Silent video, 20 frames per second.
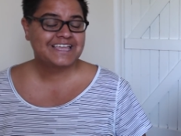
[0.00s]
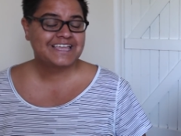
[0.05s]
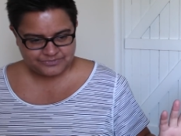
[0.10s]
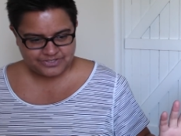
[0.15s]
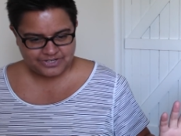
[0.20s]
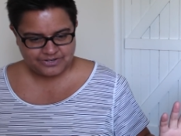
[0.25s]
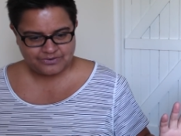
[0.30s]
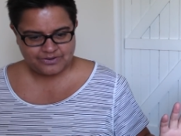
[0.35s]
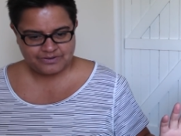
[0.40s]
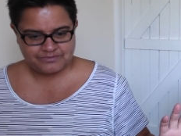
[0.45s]

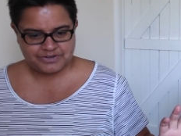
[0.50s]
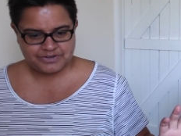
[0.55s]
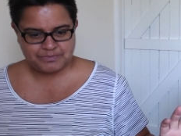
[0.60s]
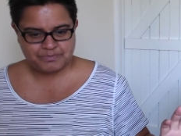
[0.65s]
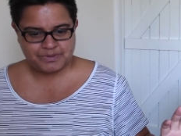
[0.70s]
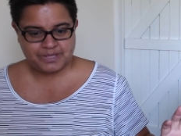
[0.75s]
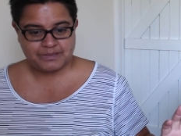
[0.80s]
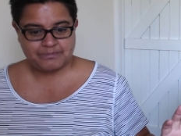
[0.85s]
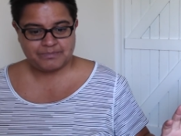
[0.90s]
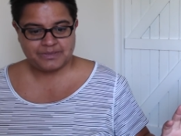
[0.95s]
They're not having a
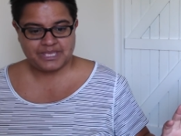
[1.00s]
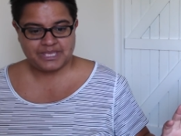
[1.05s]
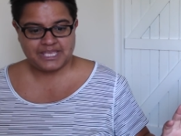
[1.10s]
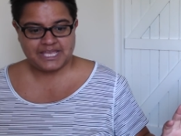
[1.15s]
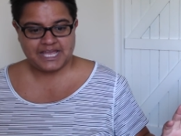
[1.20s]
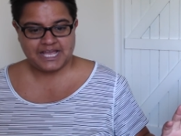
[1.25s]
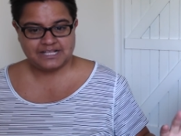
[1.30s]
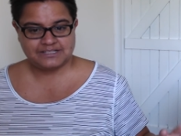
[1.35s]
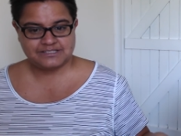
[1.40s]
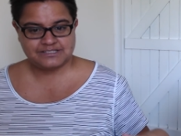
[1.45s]

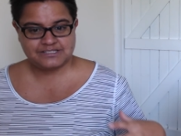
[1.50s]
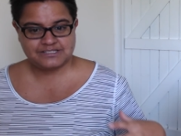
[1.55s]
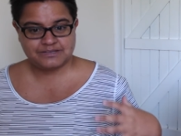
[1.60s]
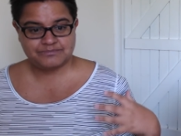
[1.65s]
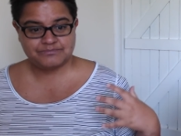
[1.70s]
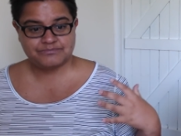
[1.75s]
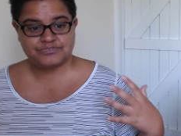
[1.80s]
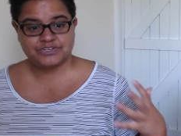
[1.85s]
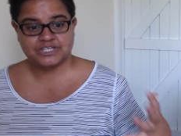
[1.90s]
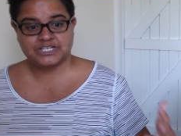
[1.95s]
baby, and
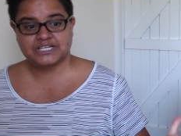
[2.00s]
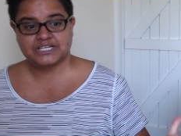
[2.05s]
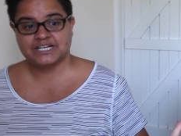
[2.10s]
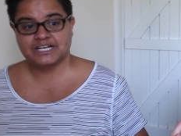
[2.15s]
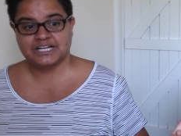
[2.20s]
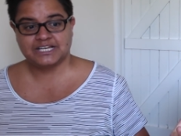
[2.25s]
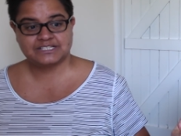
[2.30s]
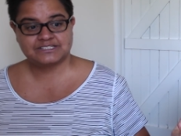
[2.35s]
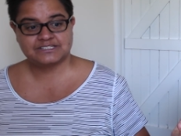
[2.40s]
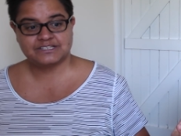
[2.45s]
something
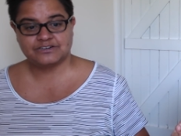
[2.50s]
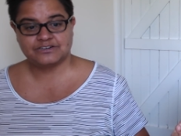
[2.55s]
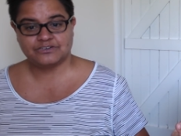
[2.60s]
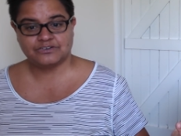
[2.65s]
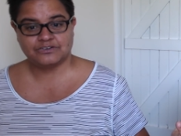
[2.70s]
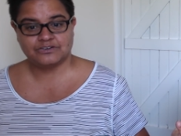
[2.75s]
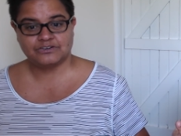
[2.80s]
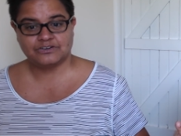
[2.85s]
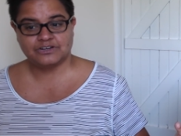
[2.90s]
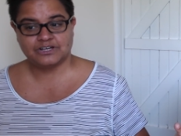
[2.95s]
clicks in
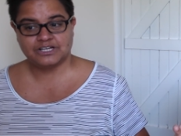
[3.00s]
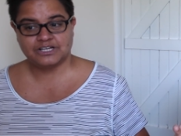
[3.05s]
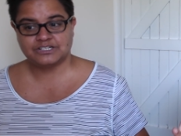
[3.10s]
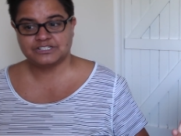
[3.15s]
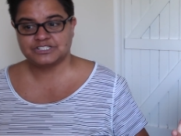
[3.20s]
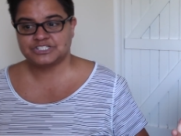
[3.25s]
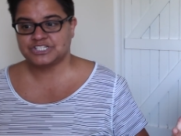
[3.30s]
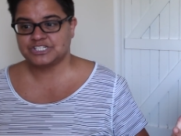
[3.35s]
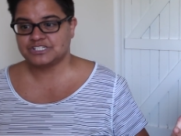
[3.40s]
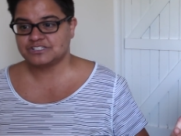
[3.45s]
her, and
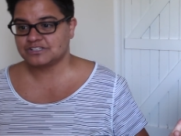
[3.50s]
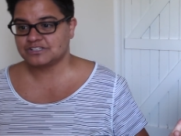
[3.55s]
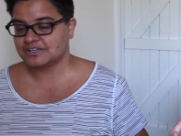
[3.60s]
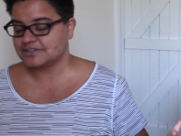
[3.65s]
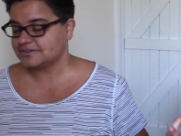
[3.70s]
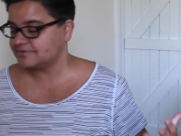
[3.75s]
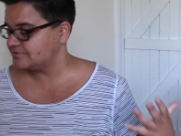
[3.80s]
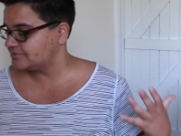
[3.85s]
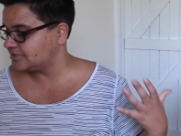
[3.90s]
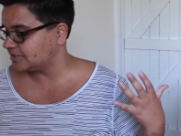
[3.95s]
she's
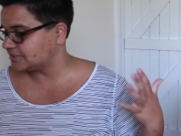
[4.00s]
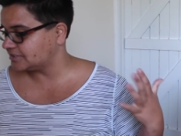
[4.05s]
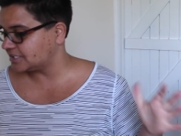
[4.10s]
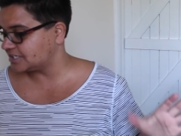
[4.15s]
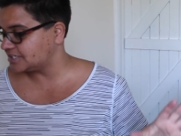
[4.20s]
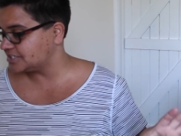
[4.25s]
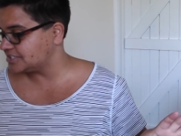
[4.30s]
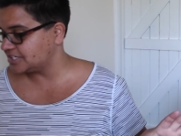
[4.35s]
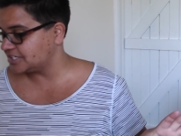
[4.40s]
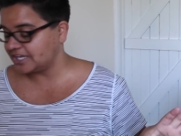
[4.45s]
like, fuck this
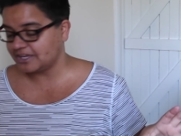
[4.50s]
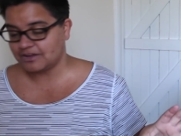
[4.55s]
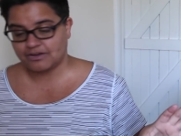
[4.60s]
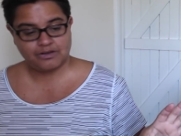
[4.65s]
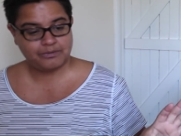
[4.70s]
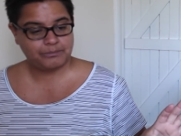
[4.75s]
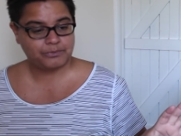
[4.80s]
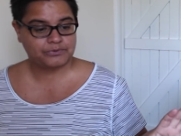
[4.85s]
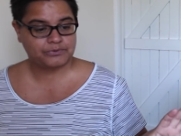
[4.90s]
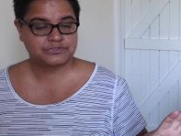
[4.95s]
shit,
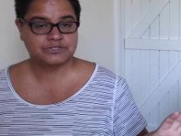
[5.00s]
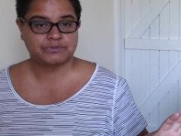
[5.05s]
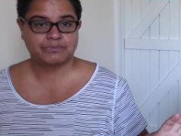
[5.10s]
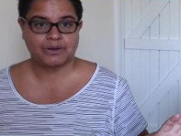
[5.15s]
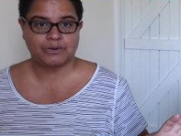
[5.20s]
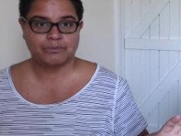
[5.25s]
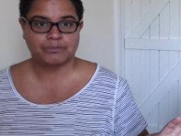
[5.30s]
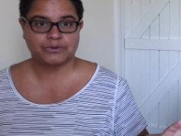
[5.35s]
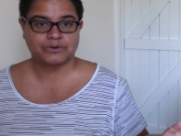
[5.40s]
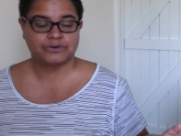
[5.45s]
I'm off to
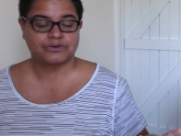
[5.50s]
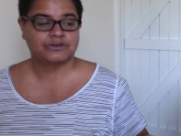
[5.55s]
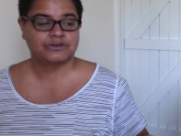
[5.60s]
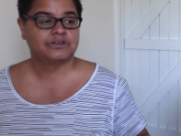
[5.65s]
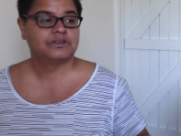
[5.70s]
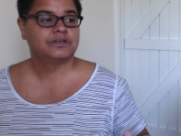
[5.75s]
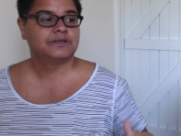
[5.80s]
Melbourne